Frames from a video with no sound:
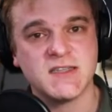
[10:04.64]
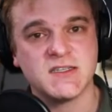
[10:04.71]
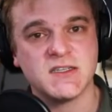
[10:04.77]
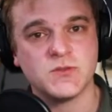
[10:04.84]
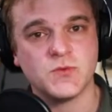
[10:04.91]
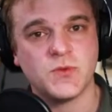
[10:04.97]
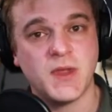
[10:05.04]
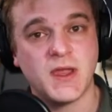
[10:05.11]

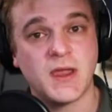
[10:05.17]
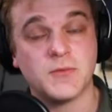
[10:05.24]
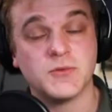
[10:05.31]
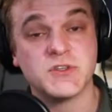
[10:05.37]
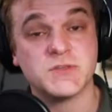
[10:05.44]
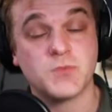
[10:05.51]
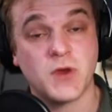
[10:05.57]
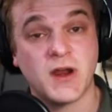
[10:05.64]
with being able to
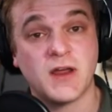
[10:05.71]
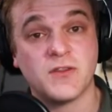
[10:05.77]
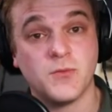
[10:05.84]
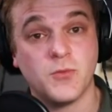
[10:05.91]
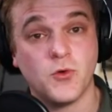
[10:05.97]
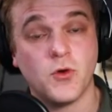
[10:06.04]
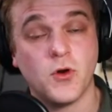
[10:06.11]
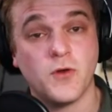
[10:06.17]
spread out the
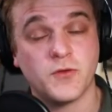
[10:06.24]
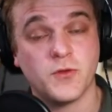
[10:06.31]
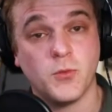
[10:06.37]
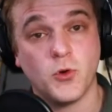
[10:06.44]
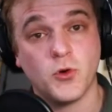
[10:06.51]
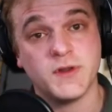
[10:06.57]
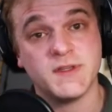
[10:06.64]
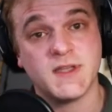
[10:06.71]
over the
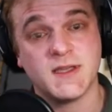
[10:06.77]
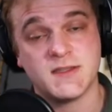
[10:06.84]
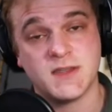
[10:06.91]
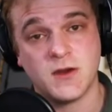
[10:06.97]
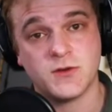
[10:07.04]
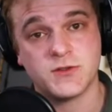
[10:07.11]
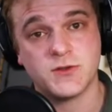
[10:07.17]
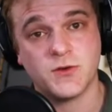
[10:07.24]
board and take
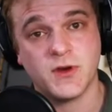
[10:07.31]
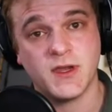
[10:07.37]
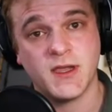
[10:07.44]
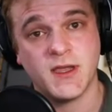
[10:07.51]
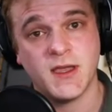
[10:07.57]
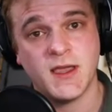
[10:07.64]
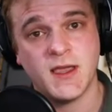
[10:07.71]
territory